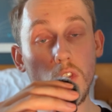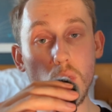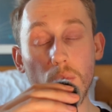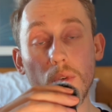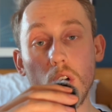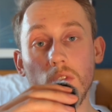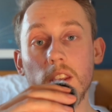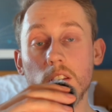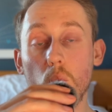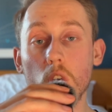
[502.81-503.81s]
So you first
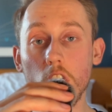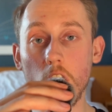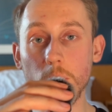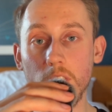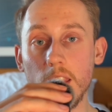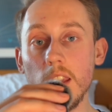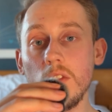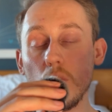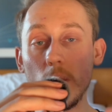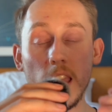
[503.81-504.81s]
need to work up to
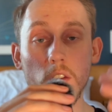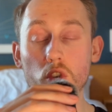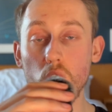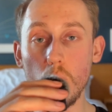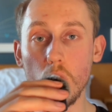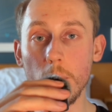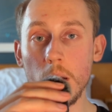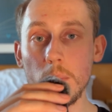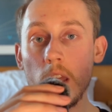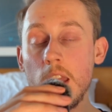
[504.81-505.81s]
these. So again, do your warm
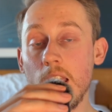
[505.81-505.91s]
up.